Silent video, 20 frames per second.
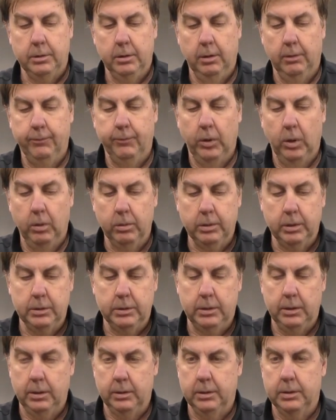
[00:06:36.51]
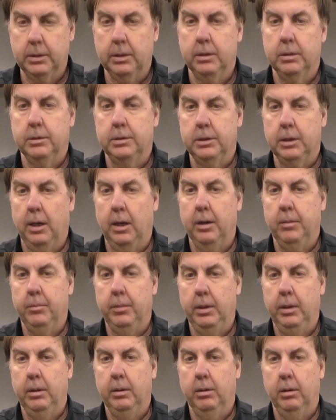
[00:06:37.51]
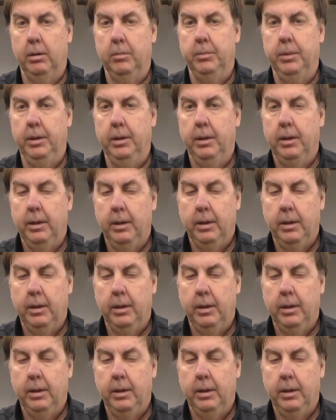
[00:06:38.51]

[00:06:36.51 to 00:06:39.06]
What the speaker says: no voltage here that's going to shock me and hurt me.